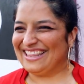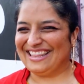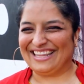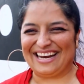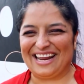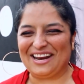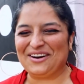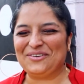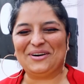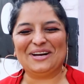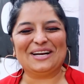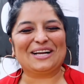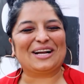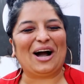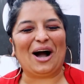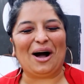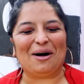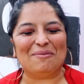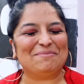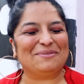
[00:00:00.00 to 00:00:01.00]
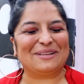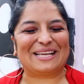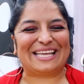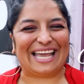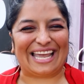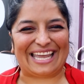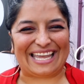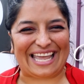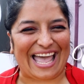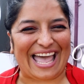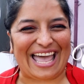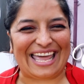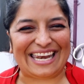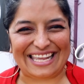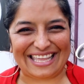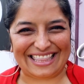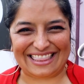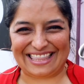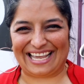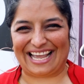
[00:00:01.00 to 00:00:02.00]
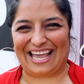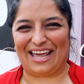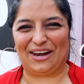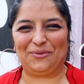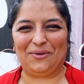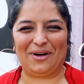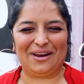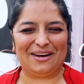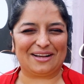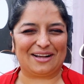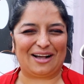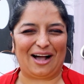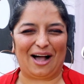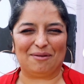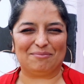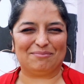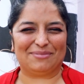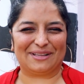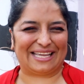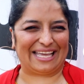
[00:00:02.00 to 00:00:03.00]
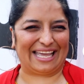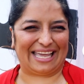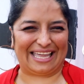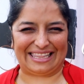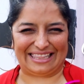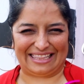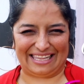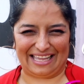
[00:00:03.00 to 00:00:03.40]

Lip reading: But I don't want to complicate anything. I don't want to complicate